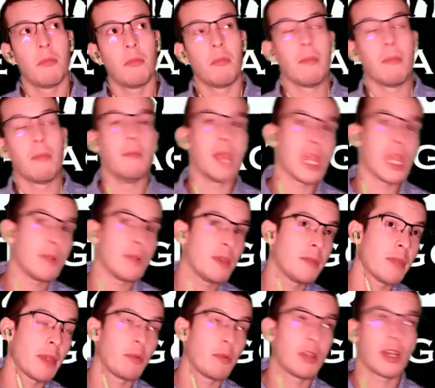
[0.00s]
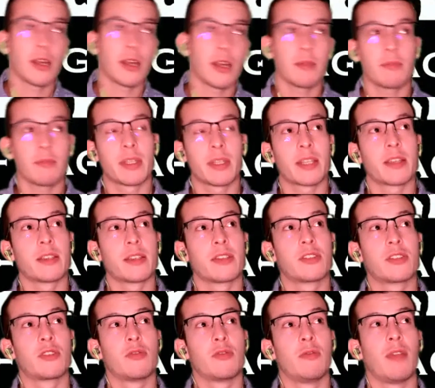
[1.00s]
Maybe not,
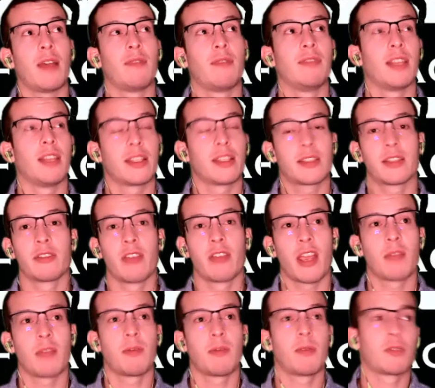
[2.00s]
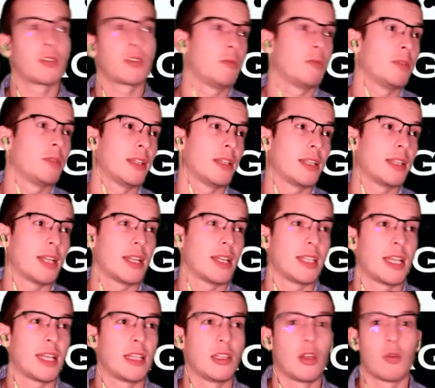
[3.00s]
because you have less to grab up, so it'll be a
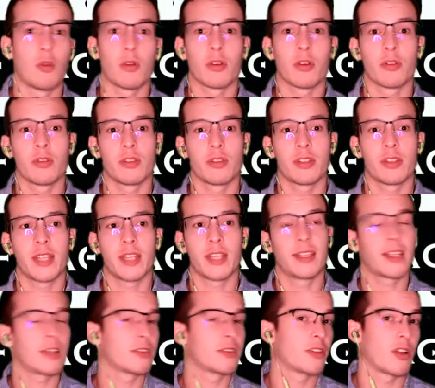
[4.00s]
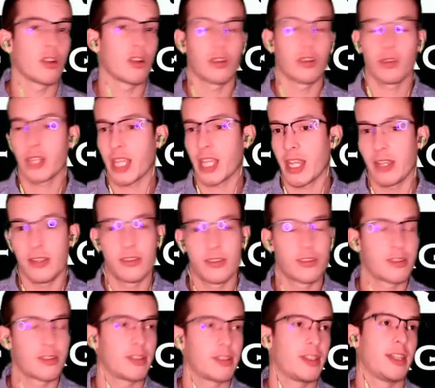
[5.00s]
lot lower takedowns. There are no
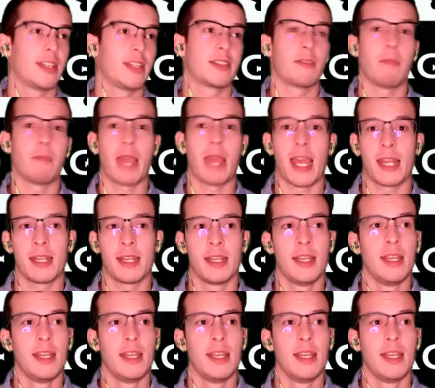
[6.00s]
cage. It is a mat.